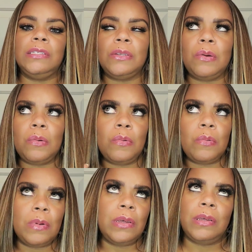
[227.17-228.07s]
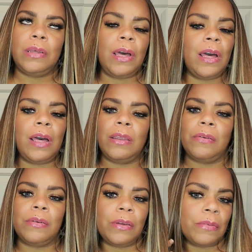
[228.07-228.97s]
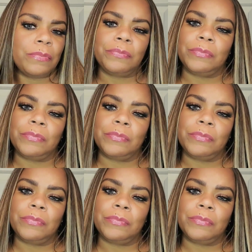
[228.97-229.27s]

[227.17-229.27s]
So I, I don't know.